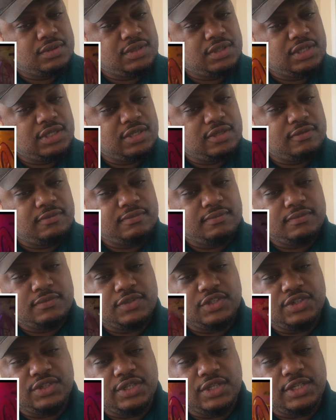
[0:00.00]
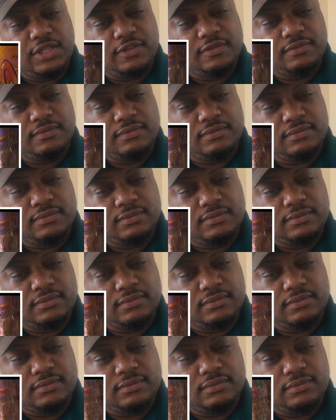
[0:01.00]
My dream isn't some
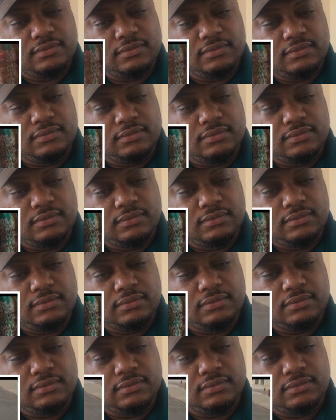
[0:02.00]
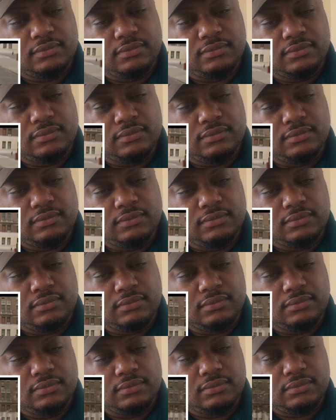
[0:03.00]
sparkly diamond.
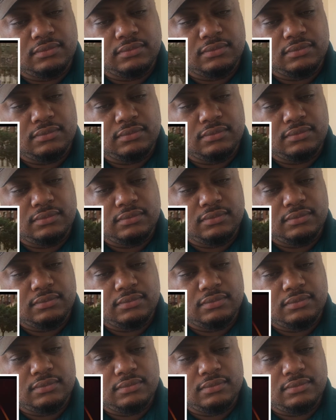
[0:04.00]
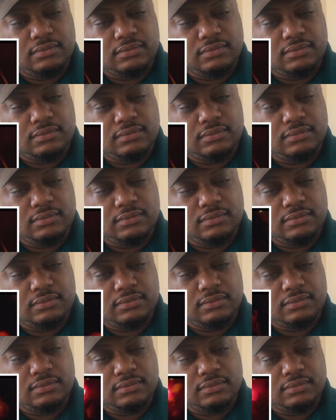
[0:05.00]
There's no shortcuts.
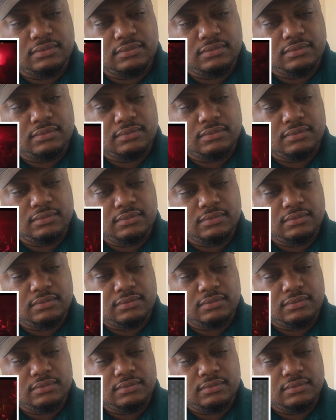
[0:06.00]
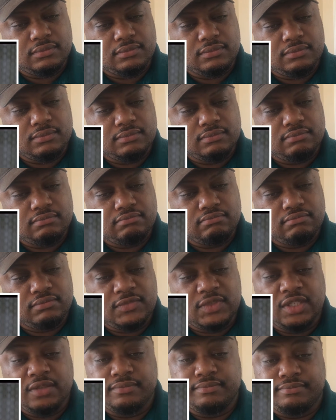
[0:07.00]
Sometimes it's
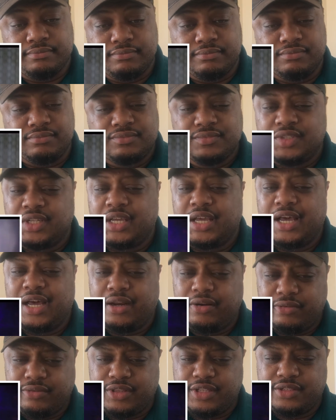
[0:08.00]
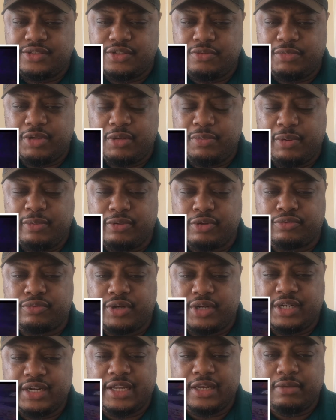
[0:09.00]
rough. Mm. I don't think too many people are
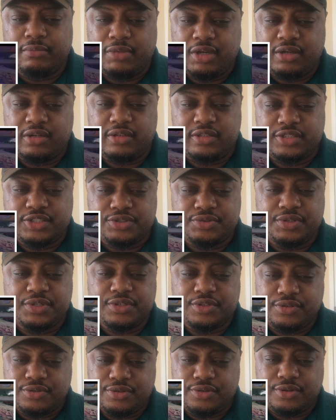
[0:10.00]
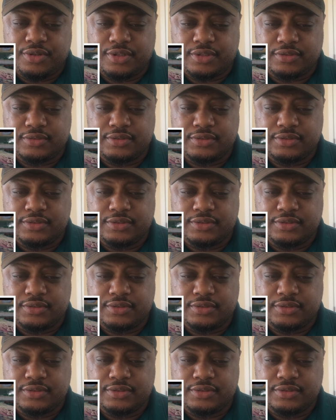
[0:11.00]
running down the middle of the street in New York.